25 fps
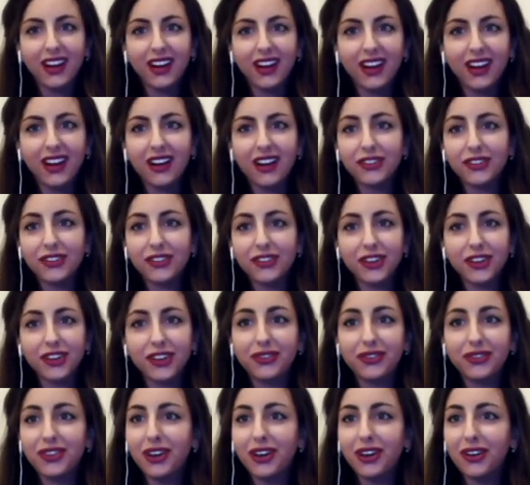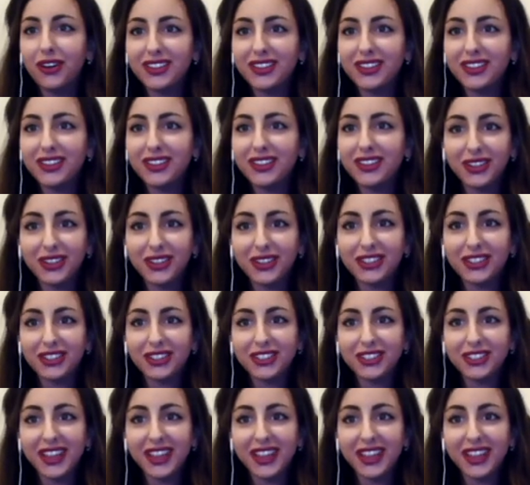Photography obviously flourished in the
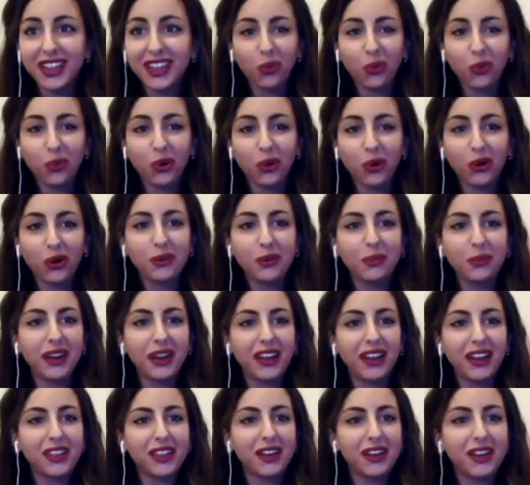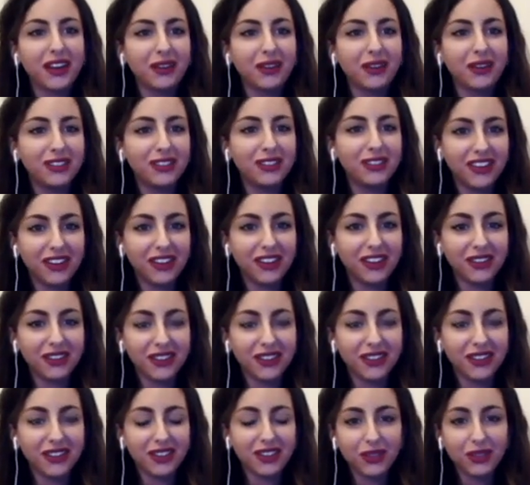Arab world, but I thought I would shout out this
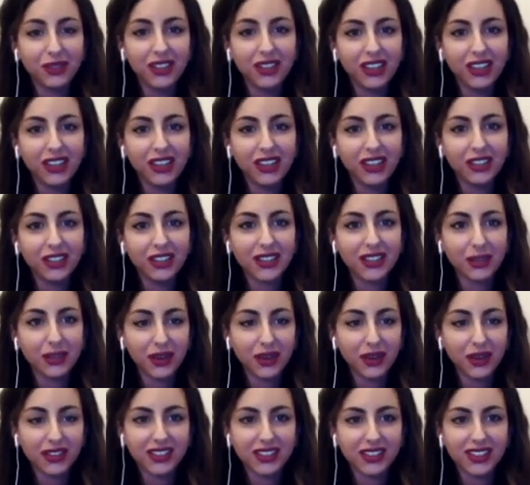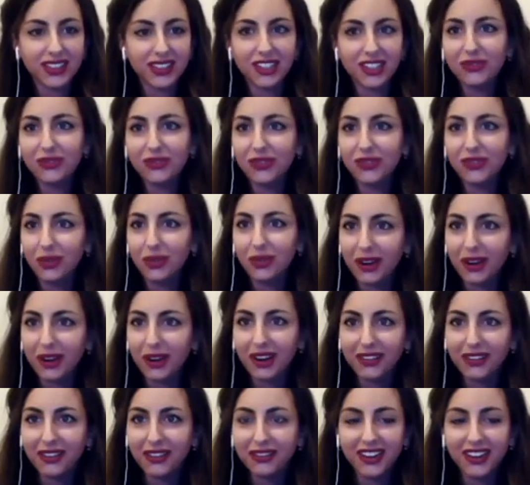really interesting presentation from our
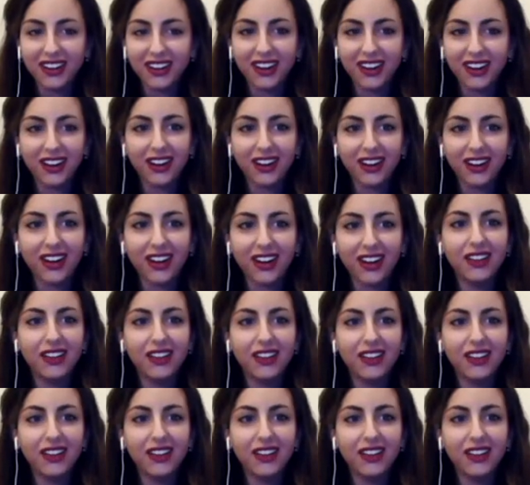afikra archives,